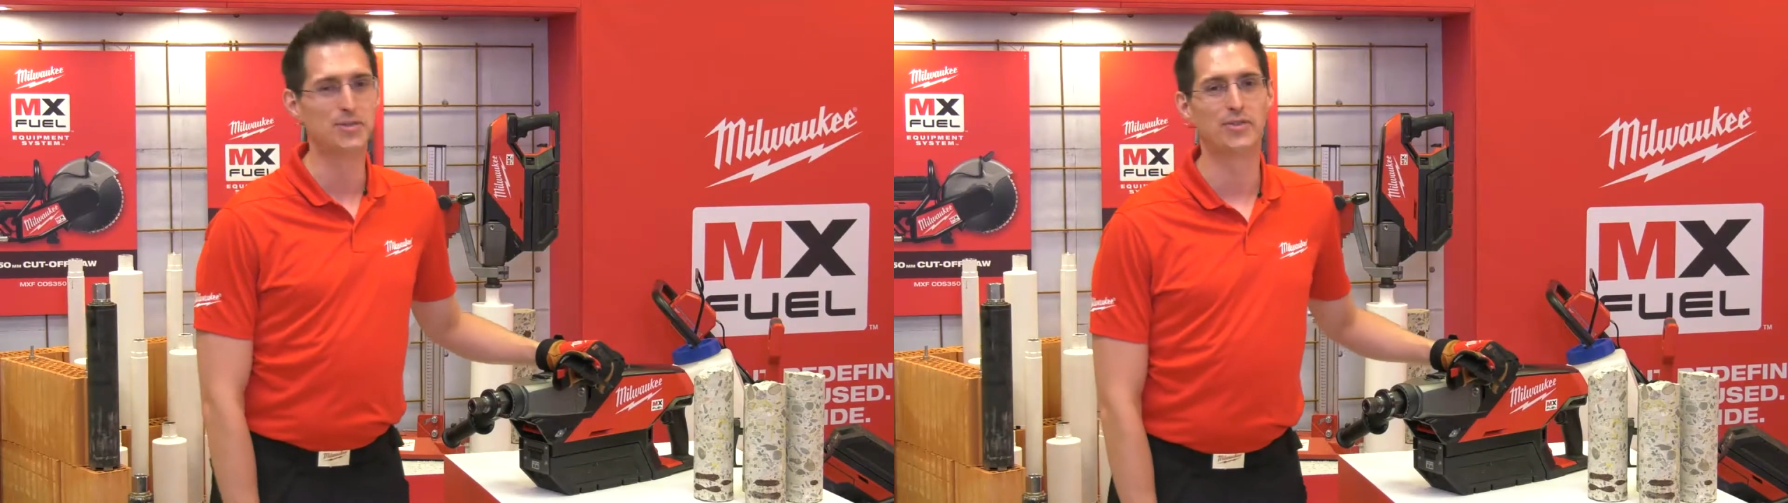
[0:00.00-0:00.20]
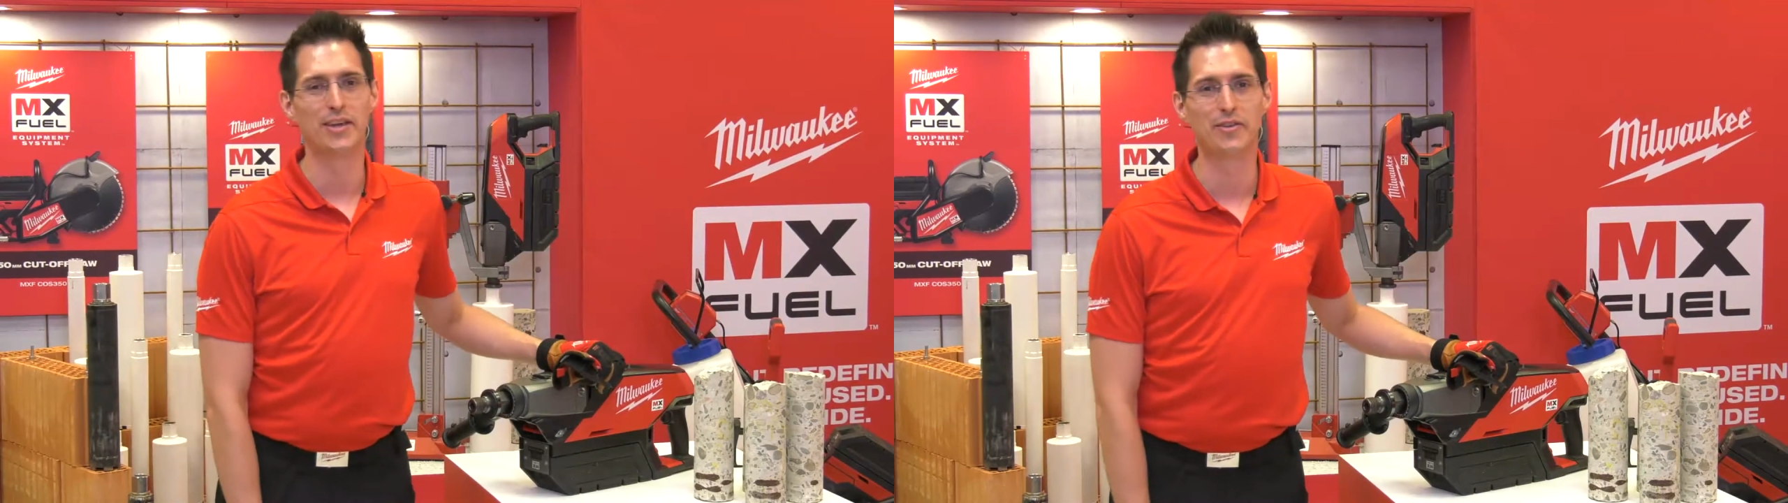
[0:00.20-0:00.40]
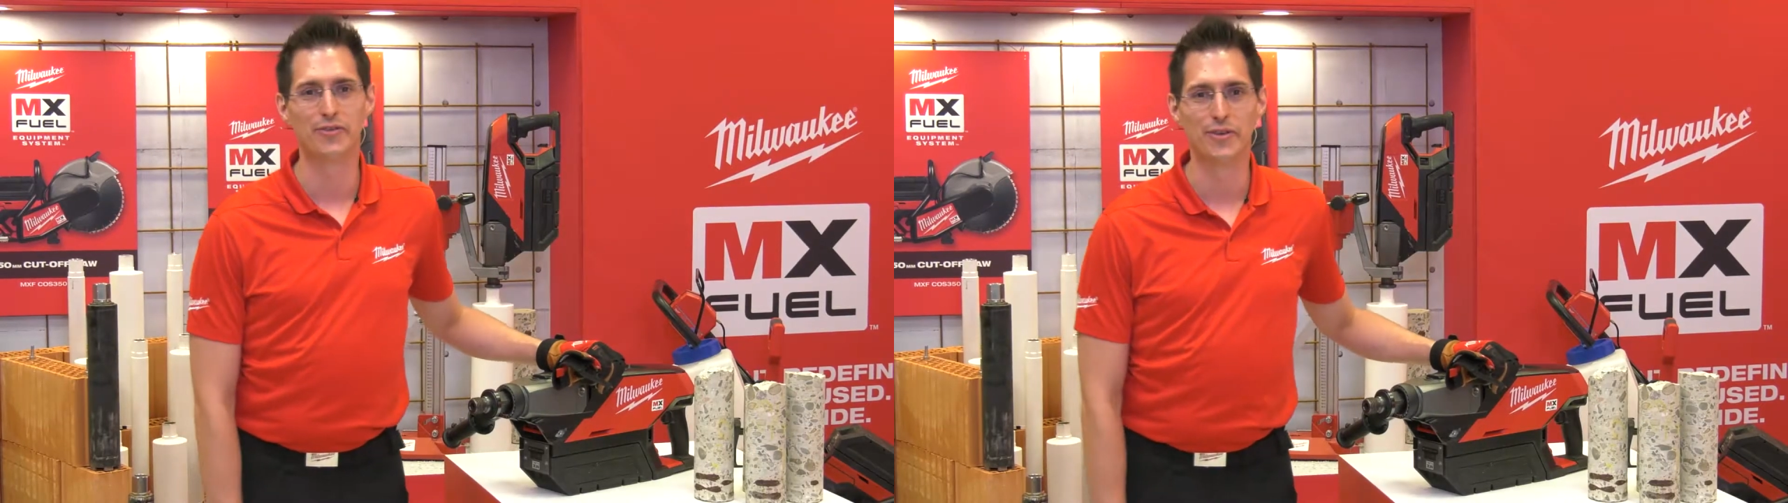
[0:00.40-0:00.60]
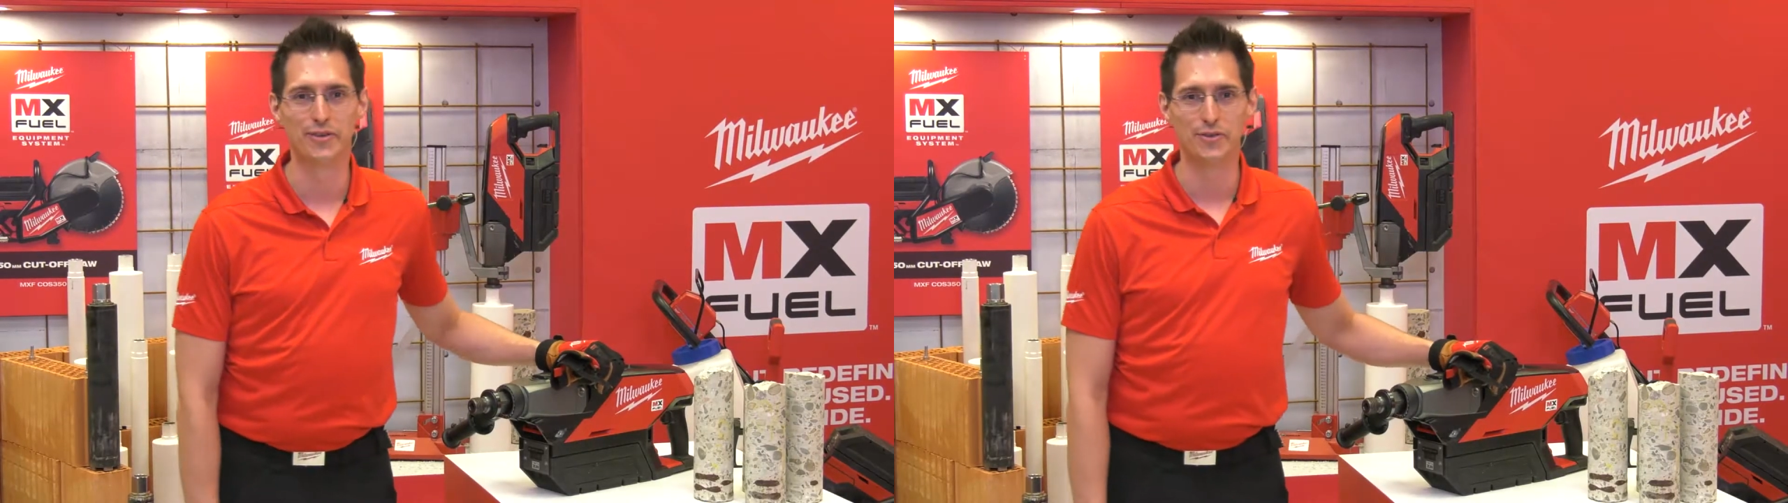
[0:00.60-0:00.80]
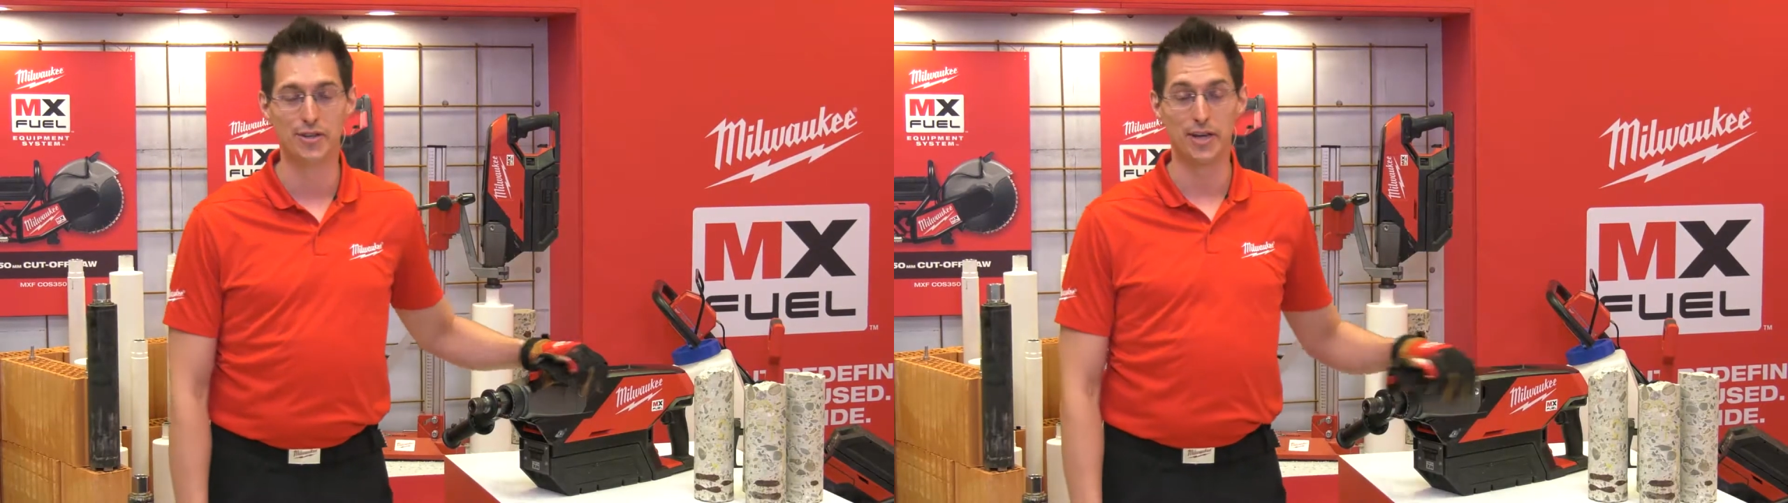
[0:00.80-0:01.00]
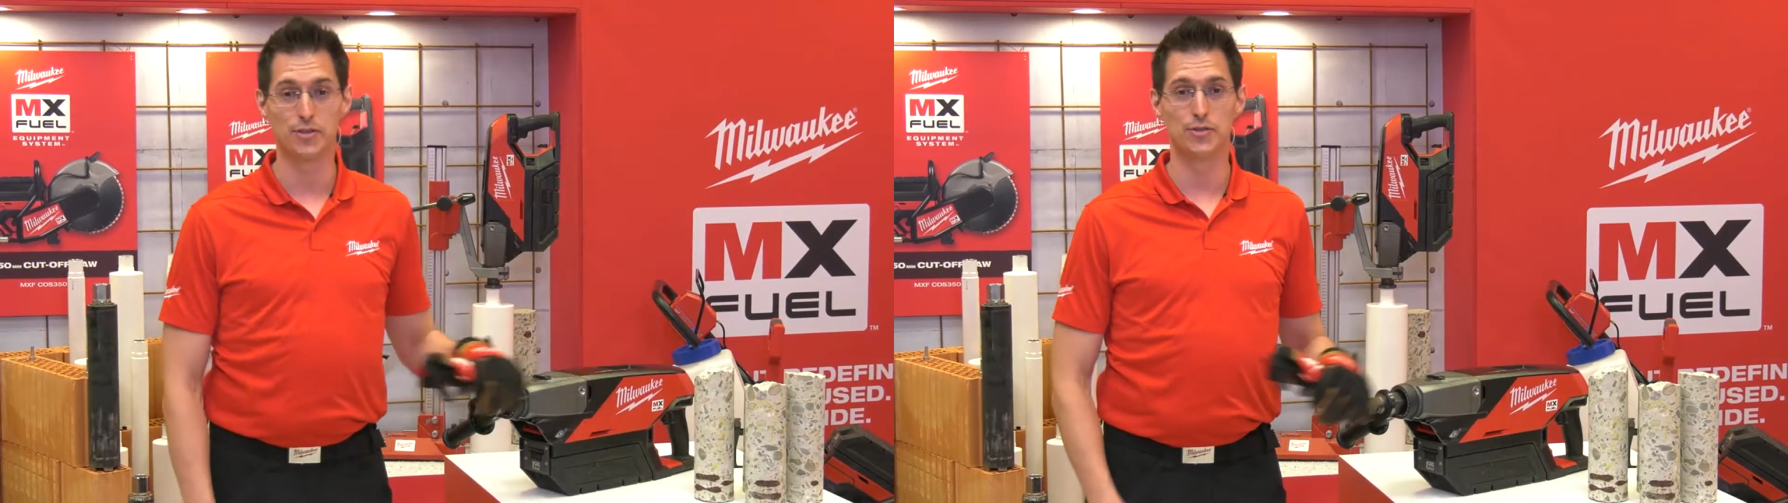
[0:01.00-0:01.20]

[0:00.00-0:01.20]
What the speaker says: Thank you for the introduction.